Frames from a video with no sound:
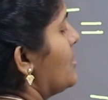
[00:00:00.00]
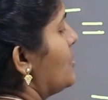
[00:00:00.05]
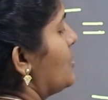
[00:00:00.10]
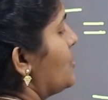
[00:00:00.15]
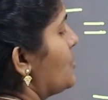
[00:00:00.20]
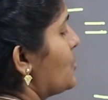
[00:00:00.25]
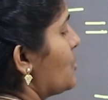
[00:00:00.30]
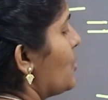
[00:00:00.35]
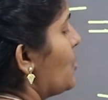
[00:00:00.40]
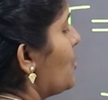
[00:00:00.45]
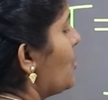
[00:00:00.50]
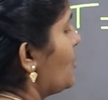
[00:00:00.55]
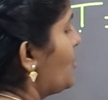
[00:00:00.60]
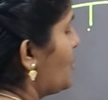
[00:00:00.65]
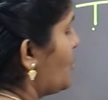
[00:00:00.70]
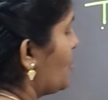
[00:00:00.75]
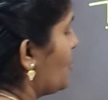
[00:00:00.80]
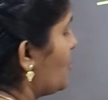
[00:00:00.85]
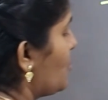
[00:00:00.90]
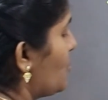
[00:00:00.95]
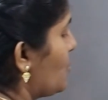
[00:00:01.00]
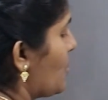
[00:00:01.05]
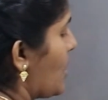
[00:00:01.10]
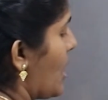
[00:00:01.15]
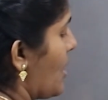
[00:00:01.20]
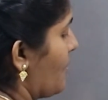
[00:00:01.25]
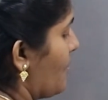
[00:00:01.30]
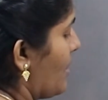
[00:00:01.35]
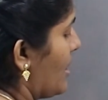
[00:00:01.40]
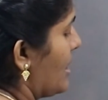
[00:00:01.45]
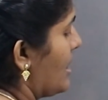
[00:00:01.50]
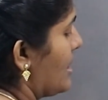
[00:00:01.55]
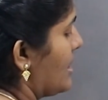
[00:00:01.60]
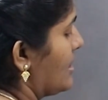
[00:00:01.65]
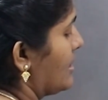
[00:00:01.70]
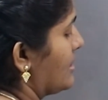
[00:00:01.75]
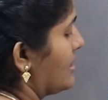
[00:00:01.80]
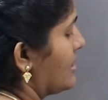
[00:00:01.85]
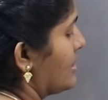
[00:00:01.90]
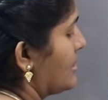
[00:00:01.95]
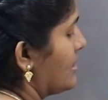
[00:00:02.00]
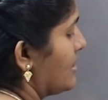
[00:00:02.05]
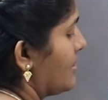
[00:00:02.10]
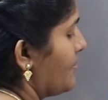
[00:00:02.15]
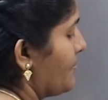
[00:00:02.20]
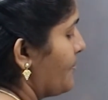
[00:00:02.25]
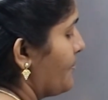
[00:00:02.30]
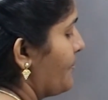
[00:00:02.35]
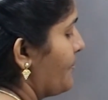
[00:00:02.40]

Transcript: So, 2 hours.